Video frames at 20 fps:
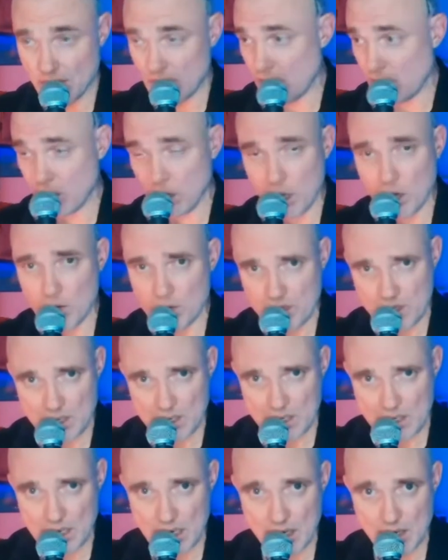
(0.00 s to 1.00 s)
close
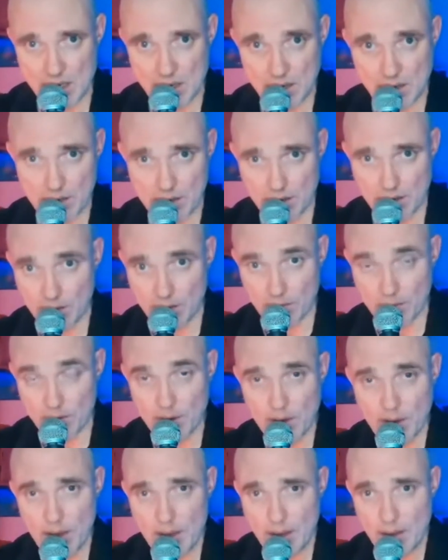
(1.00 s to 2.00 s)
descendant of
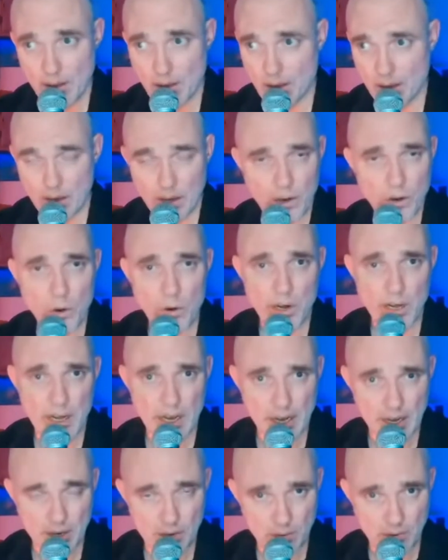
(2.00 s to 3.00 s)

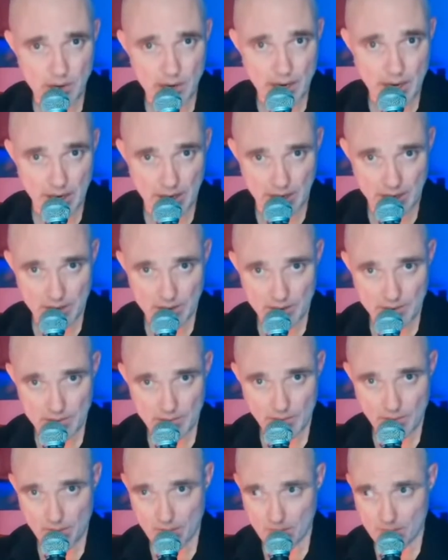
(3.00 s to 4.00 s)
Koine Greek,
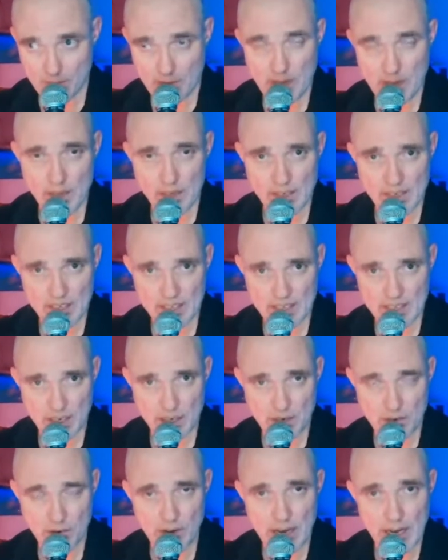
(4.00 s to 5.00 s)
Hellenistic
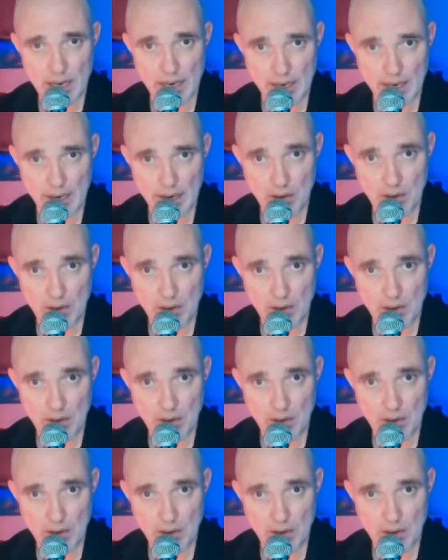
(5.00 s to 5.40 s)
Greek,